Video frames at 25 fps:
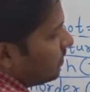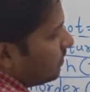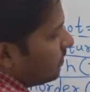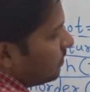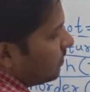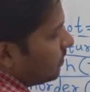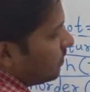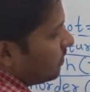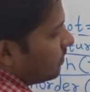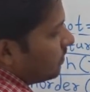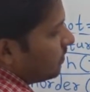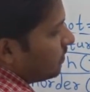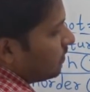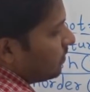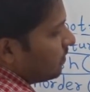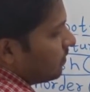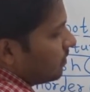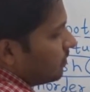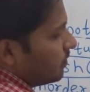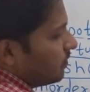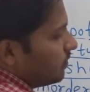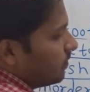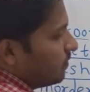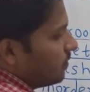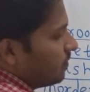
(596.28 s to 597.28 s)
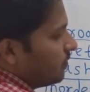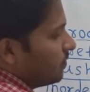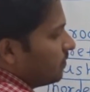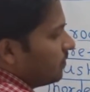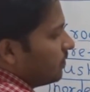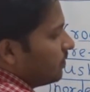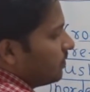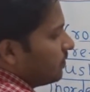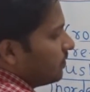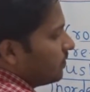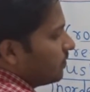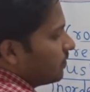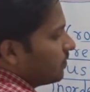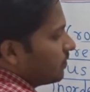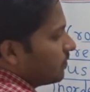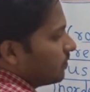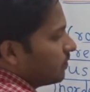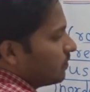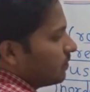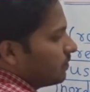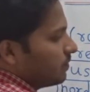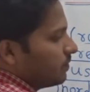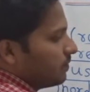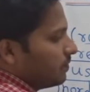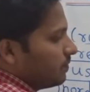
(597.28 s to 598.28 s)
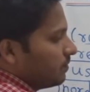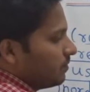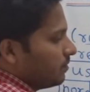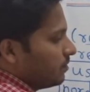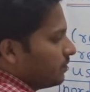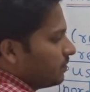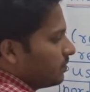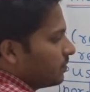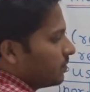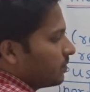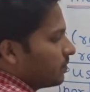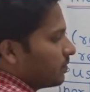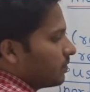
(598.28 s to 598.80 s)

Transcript: No one is speaking in this clip.